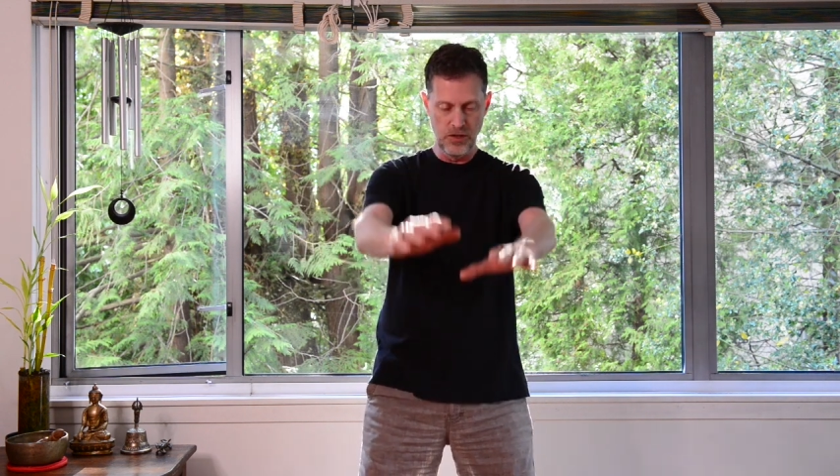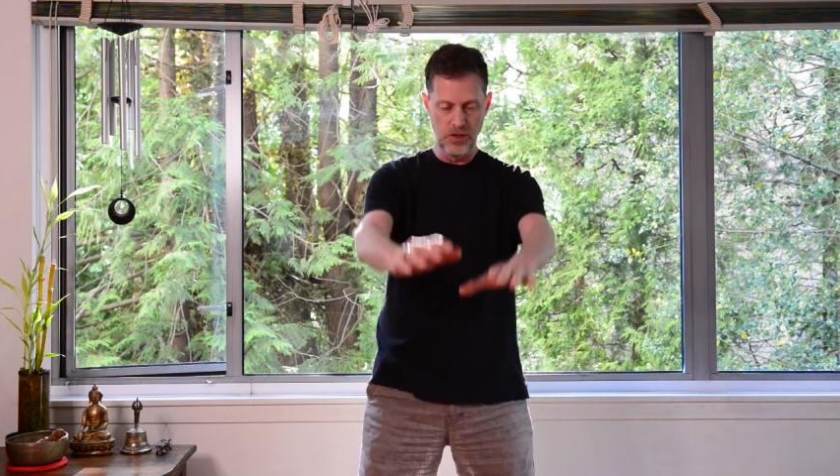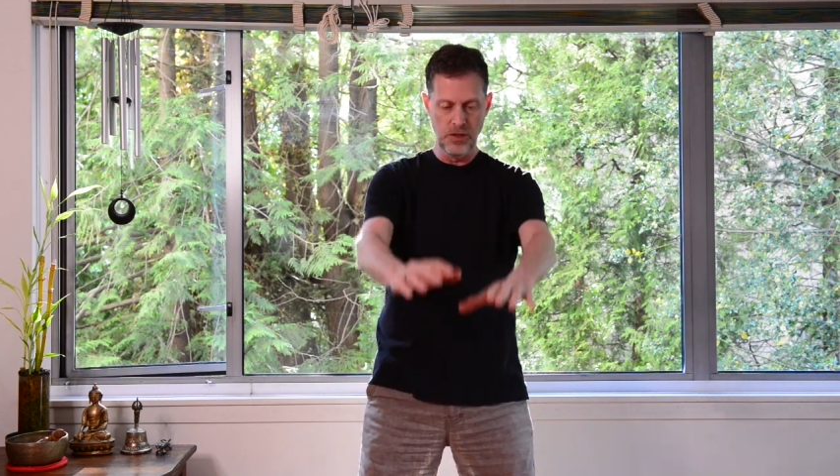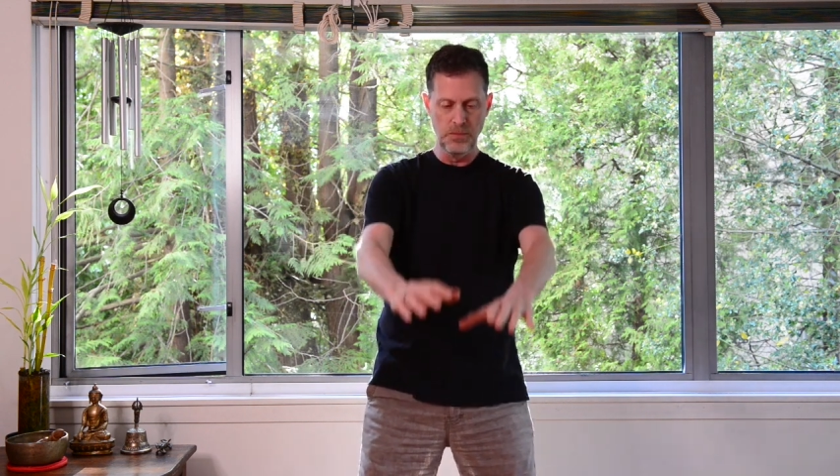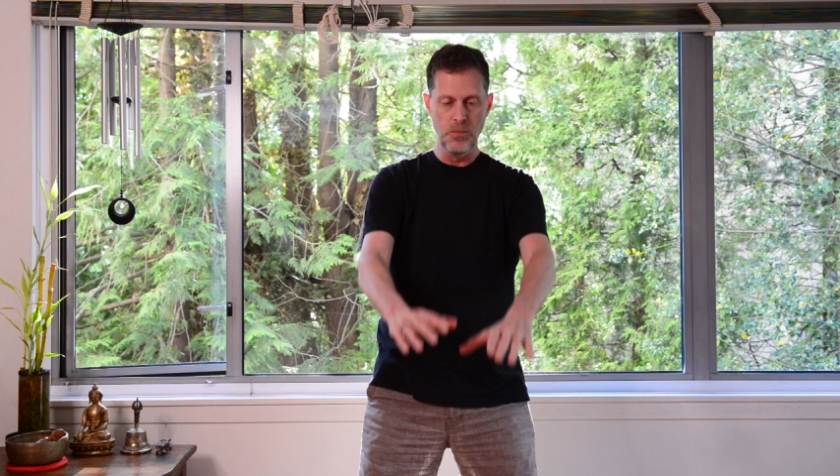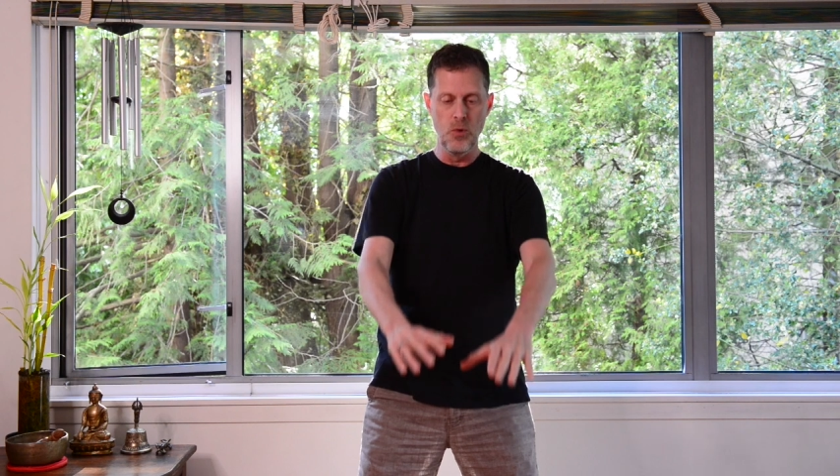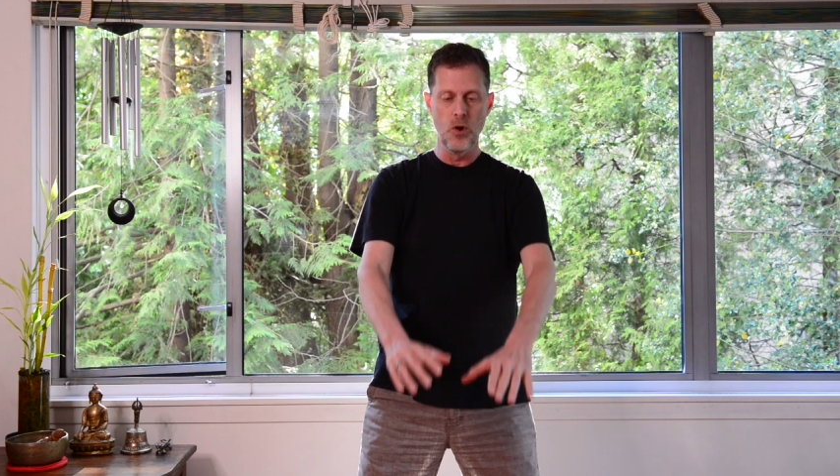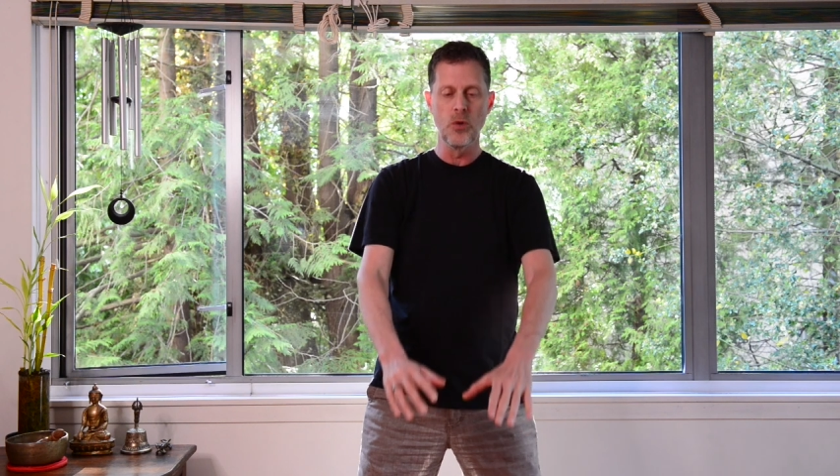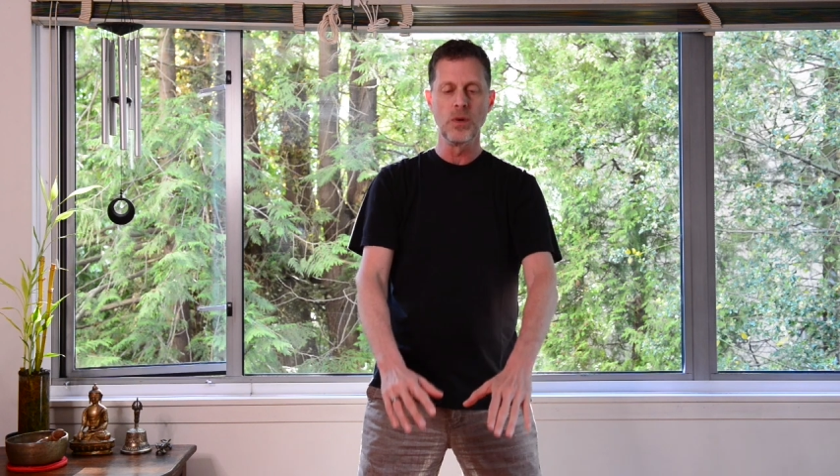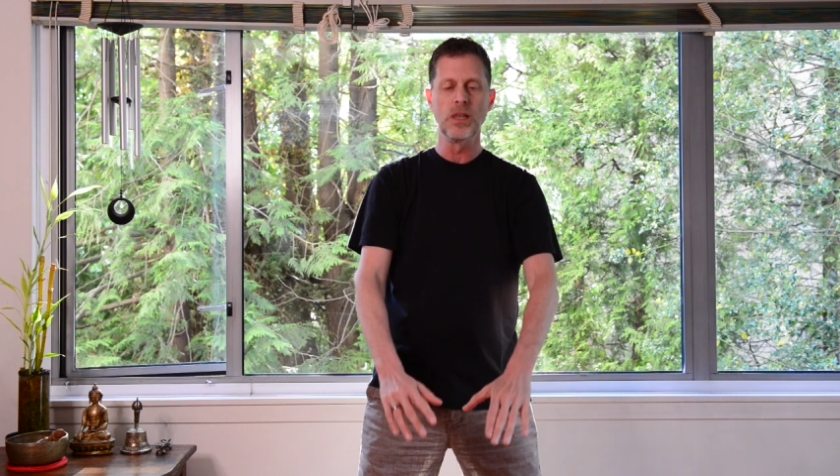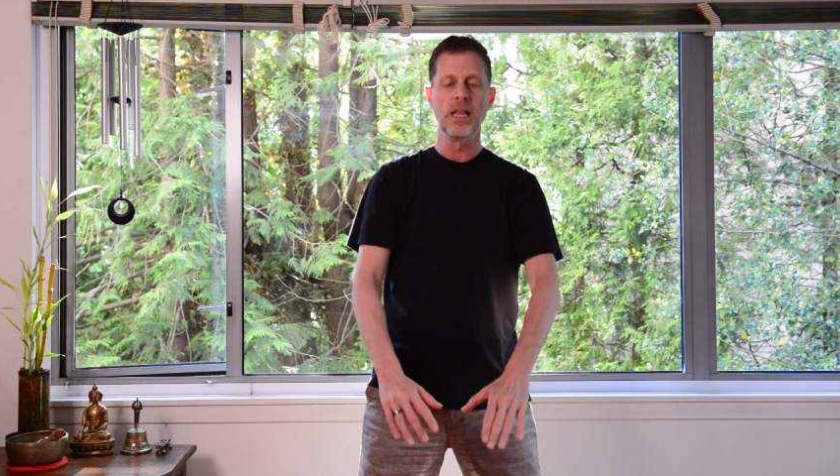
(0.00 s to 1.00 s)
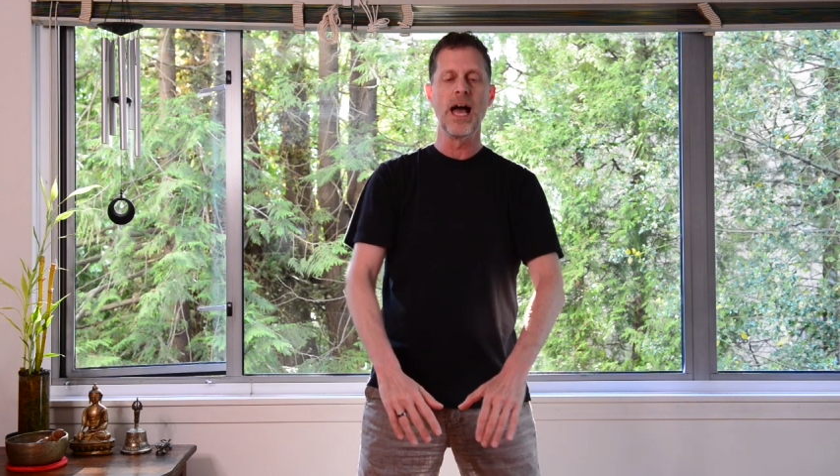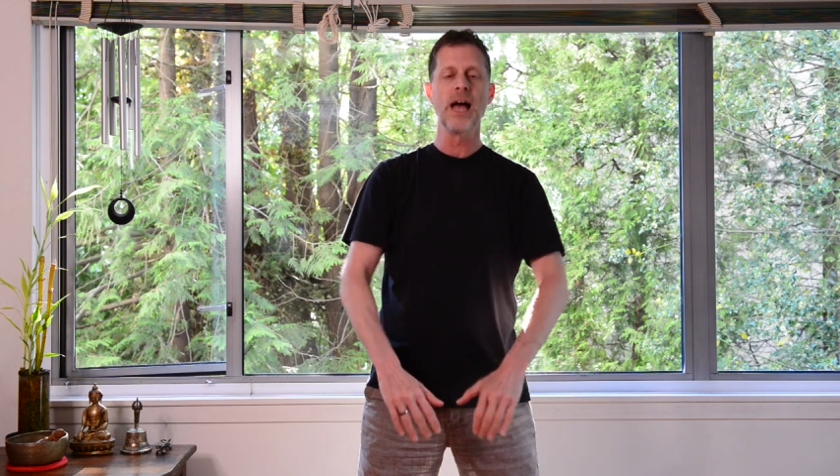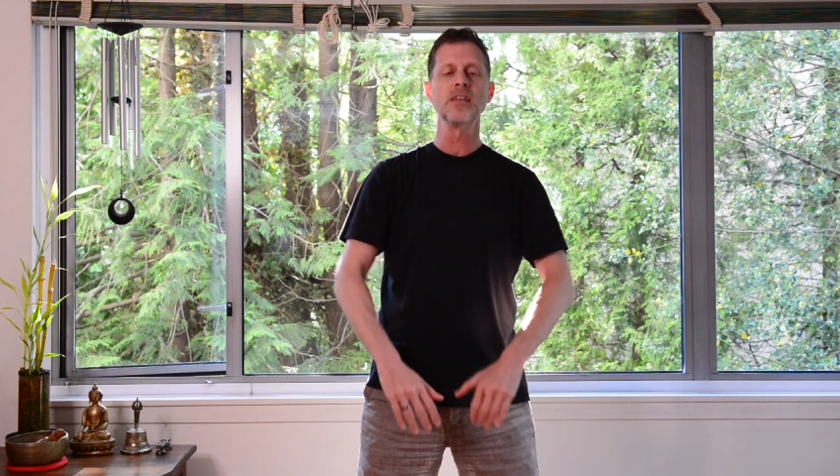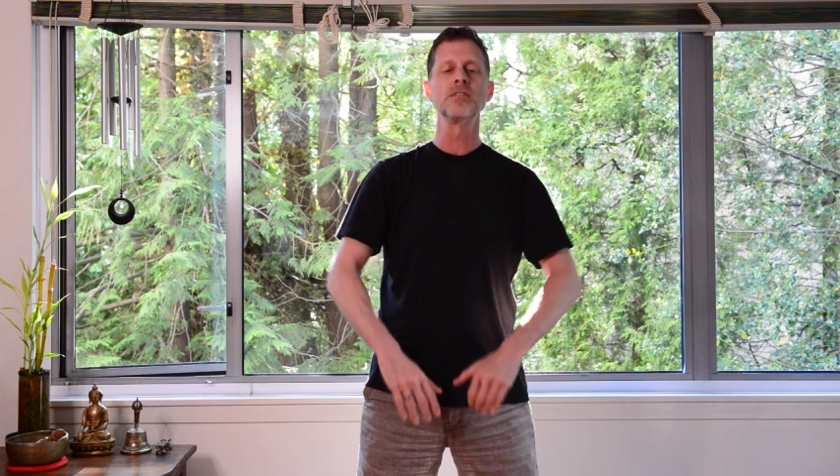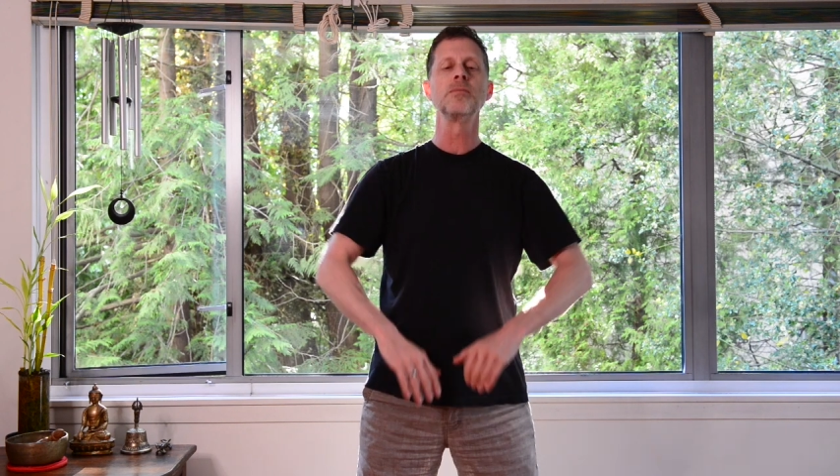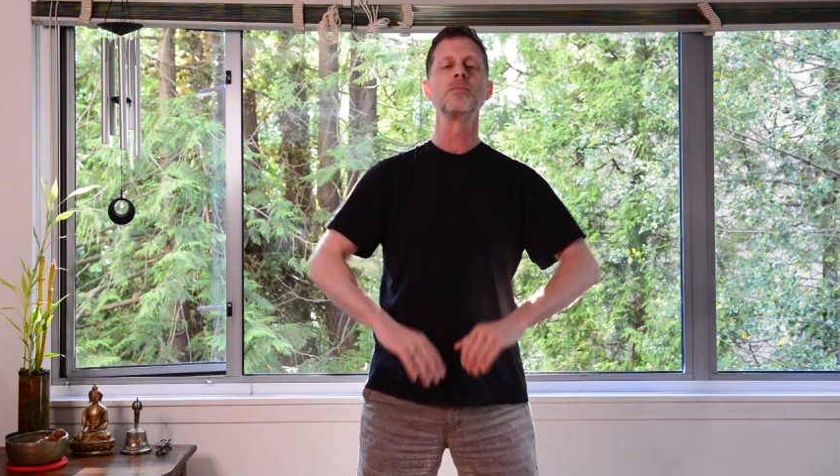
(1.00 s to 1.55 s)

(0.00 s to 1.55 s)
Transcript: little more relaxed.